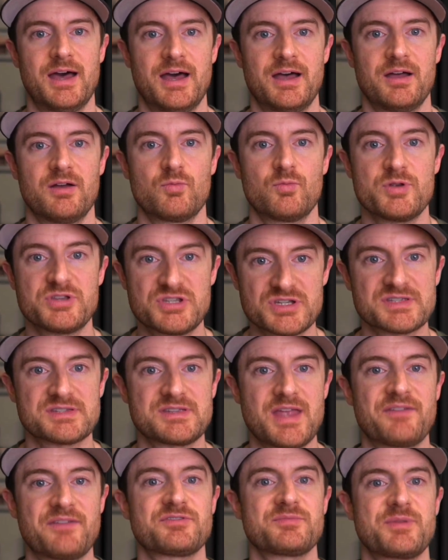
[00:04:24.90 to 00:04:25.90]
We just
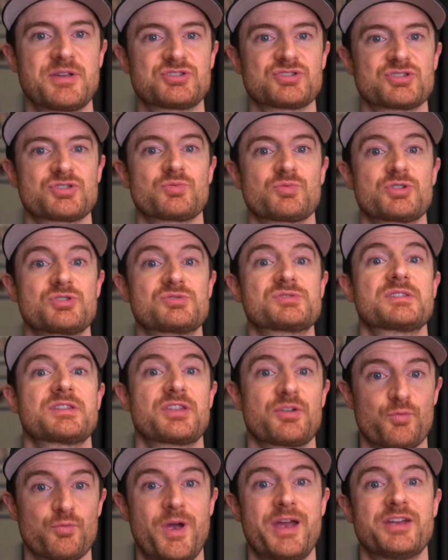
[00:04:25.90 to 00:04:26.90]
have to make sure that we're using
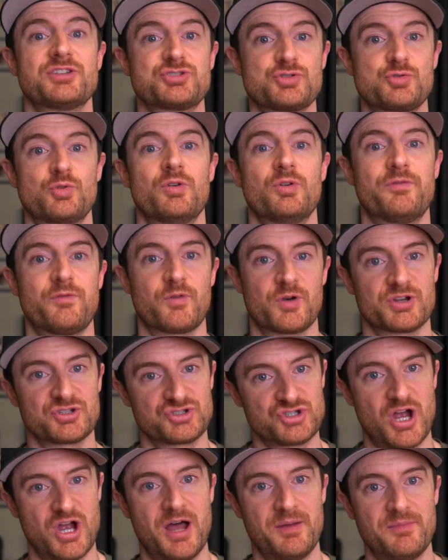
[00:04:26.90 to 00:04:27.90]
the right tool for a
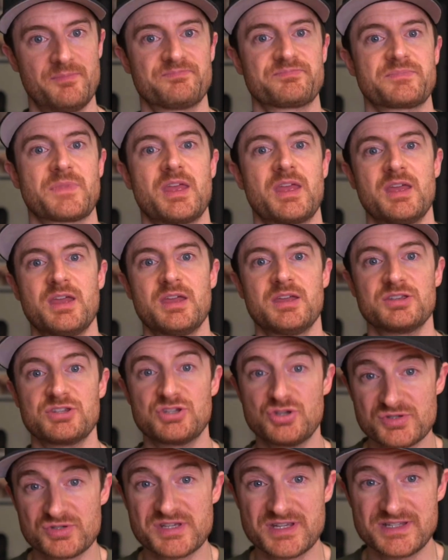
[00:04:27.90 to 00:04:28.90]
job.
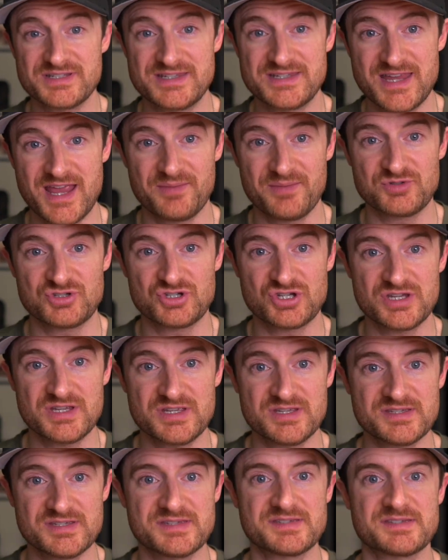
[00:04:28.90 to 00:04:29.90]
Using
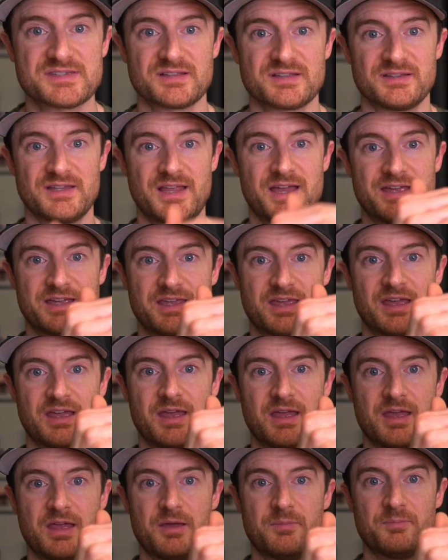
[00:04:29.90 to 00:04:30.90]
DMGs to
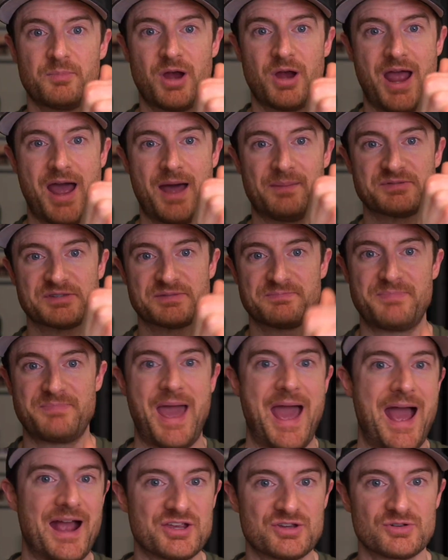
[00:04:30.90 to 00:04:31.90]
perhaps
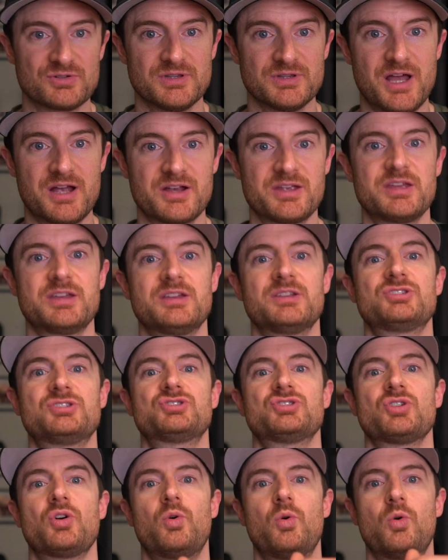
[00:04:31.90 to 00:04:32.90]
pack your
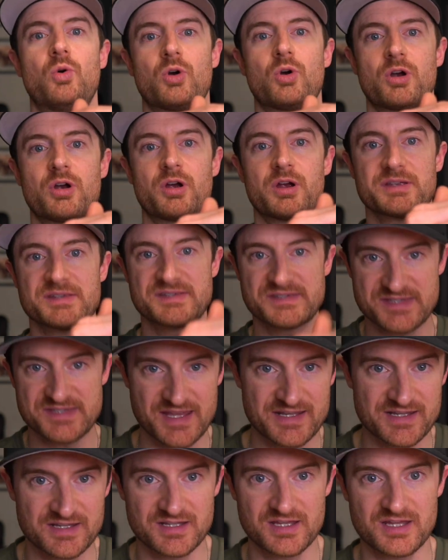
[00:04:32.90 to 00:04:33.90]
luggage or
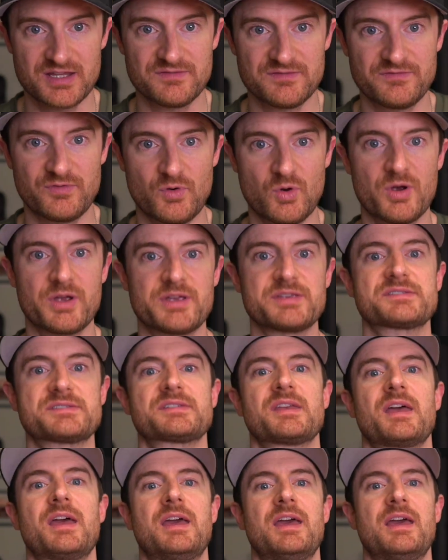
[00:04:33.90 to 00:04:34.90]
send an invoice,
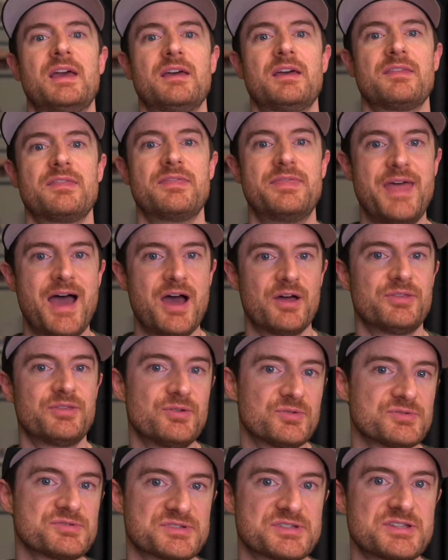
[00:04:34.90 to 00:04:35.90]

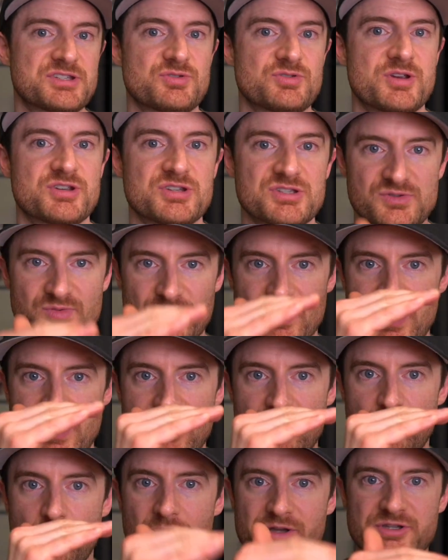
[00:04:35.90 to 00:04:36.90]
those are situations where a
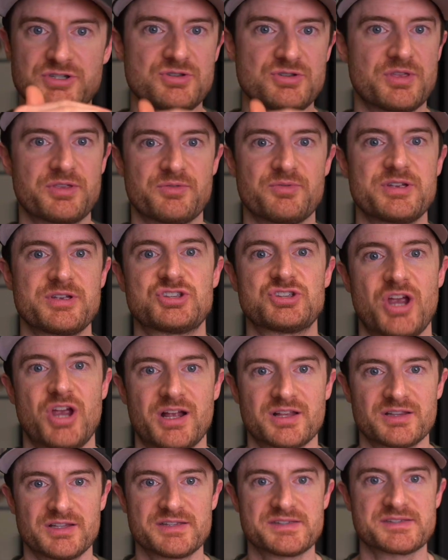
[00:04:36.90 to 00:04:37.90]
1, 2, 3
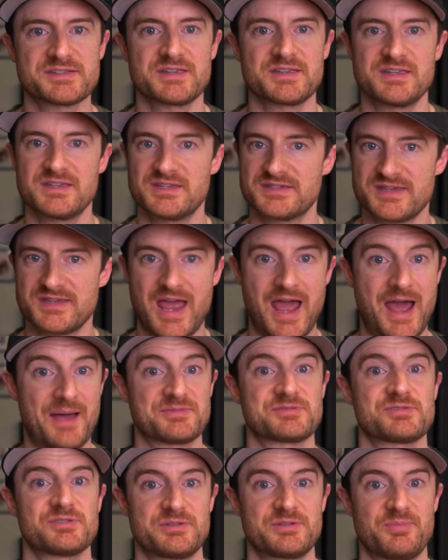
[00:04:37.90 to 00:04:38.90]
checklist is
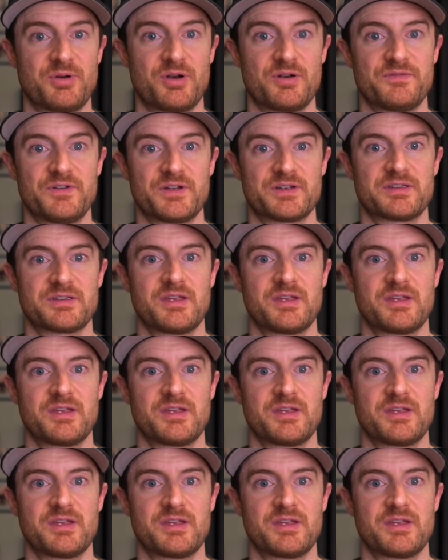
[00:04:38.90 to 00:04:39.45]
absolutely perfect.